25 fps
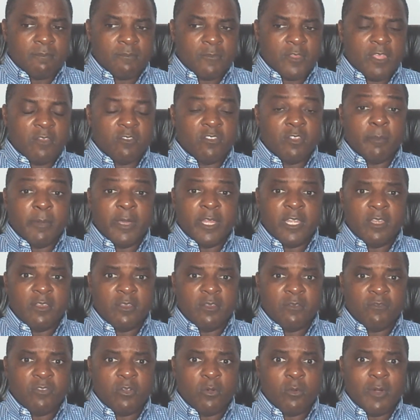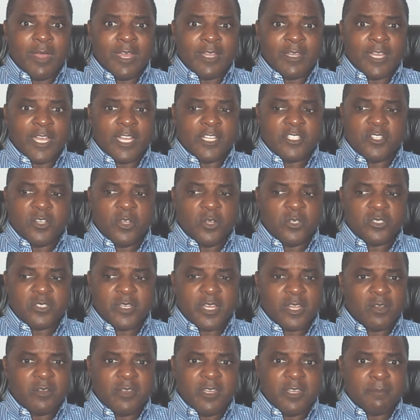Give the money for what? I told you I
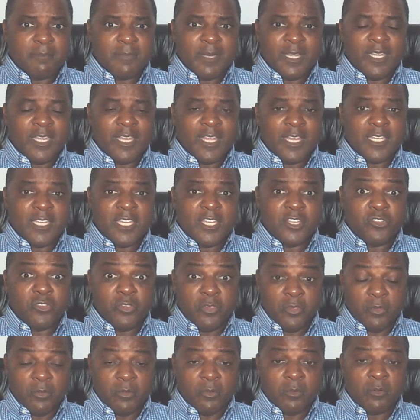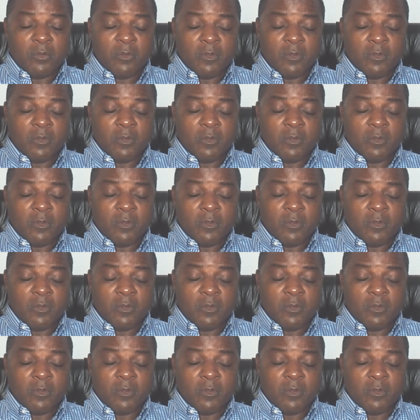don't need money. I need you.